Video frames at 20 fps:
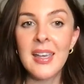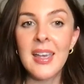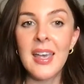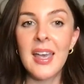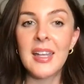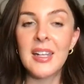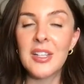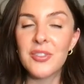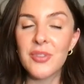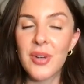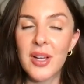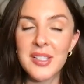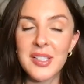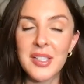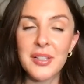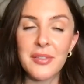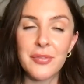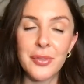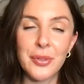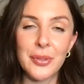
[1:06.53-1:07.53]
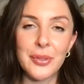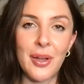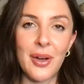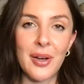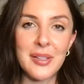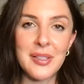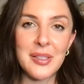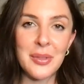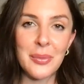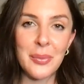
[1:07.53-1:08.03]
and addressing food
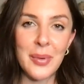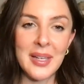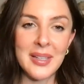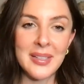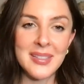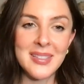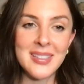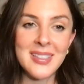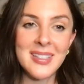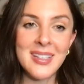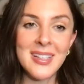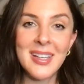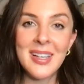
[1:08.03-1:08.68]
loss and waste.